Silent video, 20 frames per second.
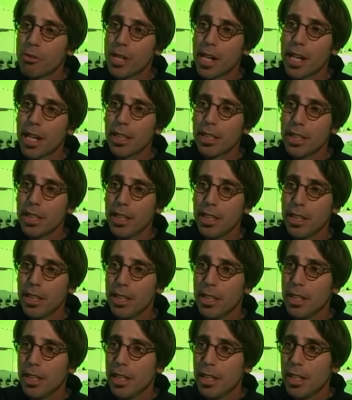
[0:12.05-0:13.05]
reality,
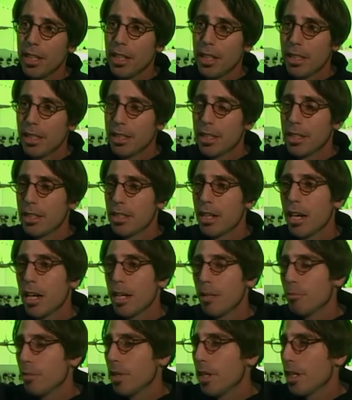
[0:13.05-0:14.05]
and that
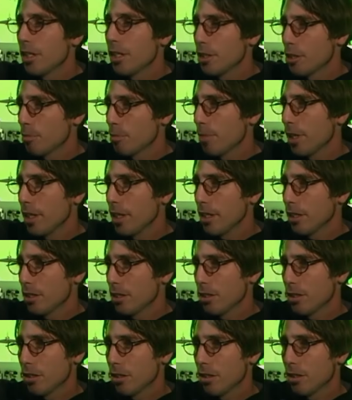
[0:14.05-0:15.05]
time and
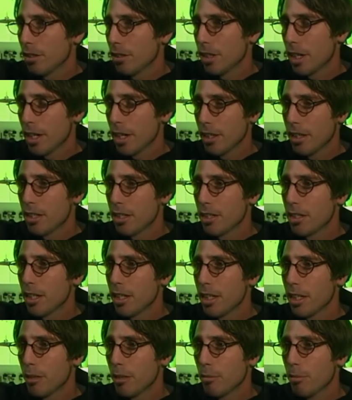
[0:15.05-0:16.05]
space are not the
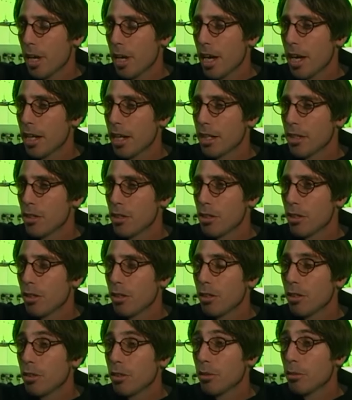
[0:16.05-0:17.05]
same as,
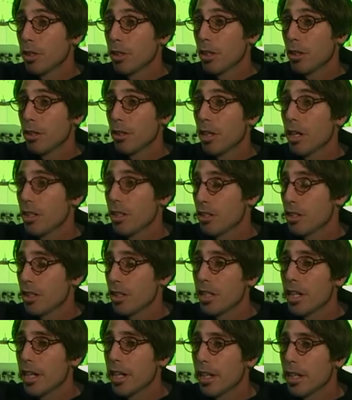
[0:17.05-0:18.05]
you know, here, us
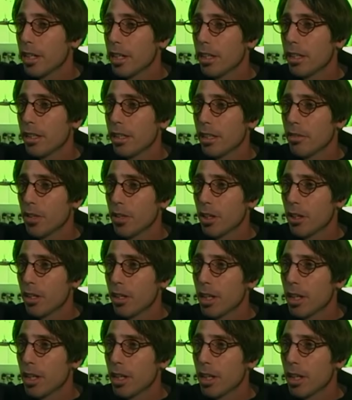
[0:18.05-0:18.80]
today living our